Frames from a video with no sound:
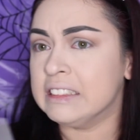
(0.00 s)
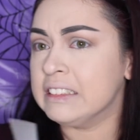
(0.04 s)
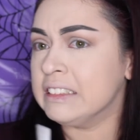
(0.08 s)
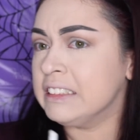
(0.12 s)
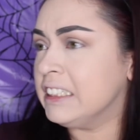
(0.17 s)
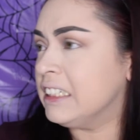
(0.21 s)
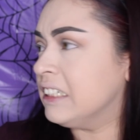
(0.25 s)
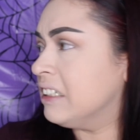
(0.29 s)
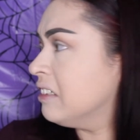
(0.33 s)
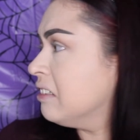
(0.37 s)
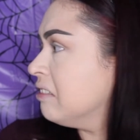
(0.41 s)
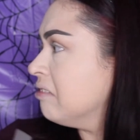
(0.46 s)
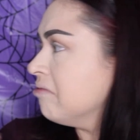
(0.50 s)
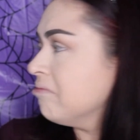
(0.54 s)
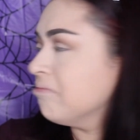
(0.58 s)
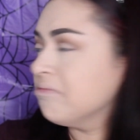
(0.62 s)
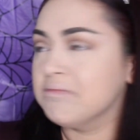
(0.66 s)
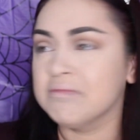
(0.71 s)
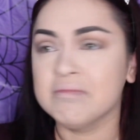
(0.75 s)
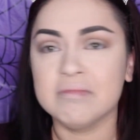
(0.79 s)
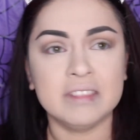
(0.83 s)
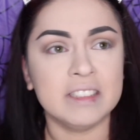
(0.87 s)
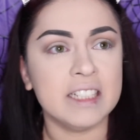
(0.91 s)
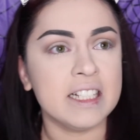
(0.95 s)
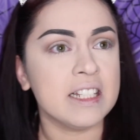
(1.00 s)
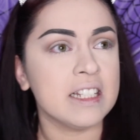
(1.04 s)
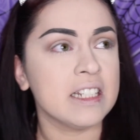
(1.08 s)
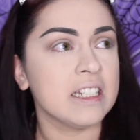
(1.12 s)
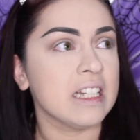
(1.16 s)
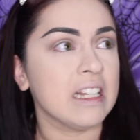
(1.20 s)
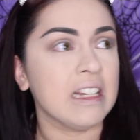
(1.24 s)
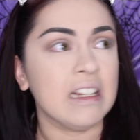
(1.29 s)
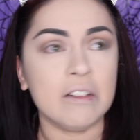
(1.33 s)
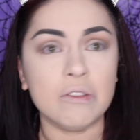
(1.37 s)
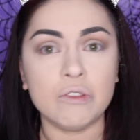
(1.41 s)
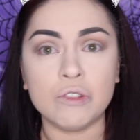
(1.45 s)
you know, this did
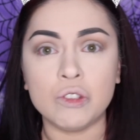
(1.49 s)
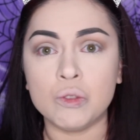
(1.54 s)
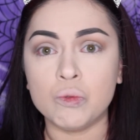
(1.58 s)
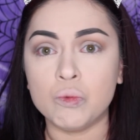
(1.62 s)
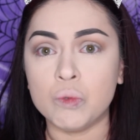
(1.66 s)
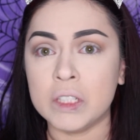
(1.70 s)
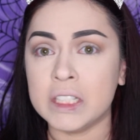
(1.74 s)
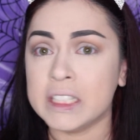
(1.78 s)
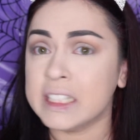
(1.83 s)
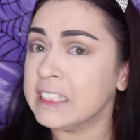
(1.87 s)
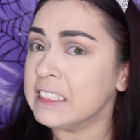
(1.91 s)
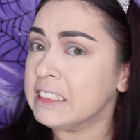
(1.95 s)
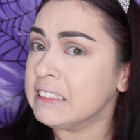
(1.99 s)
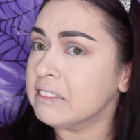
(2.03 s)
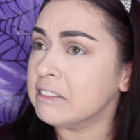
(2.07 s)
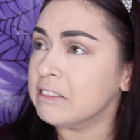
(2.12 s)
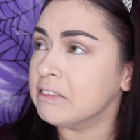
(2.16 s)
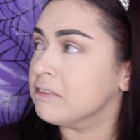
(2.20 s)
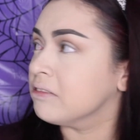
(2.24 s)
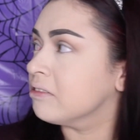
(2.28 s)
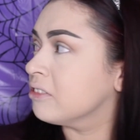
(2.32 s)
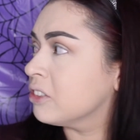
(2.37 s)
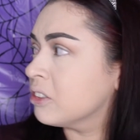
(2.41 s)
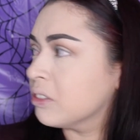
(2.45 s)
not work out